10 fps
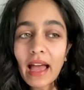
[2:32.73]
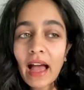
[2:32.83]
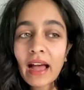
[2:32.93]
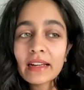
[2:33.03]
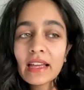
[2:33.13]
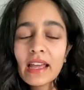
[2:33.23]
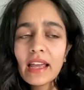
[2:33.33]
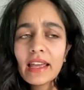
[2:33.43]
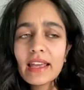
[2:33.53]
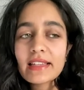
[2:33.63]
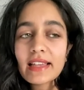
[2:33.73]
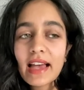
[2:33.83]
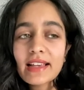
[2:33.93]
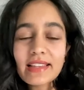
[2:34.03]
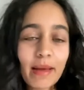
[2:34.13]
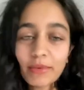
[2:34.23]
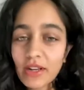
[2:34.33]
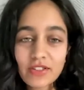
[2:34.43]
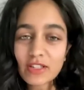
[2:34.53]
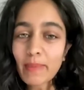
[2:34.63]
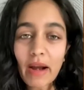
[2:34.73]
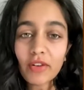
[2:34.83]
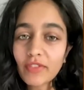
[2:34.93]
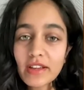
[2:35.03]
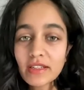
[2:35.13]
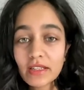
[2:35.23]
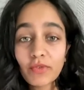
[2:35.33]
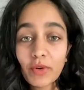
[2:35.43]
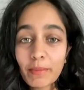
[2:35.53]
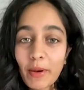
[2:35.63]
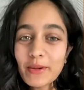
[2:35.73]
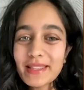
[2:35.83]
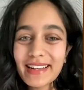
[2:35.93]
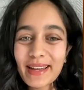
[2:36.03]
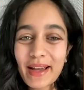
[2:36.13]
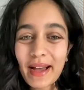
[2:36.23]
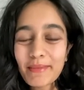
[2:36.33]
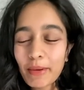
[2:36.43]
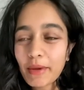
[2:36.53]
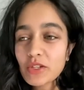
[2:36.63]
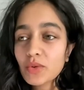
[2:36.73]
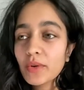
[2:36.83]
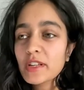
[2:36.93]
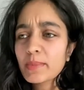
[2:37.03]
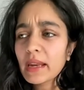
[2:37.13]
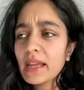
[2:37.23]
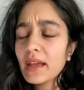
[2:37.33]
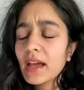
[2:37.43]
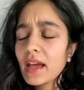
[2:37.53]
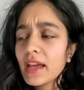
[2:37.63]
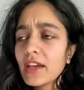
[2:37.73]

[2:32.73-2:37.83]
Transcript: And he says, I'm going to just paraphrase because I've already posted it on my stories, but he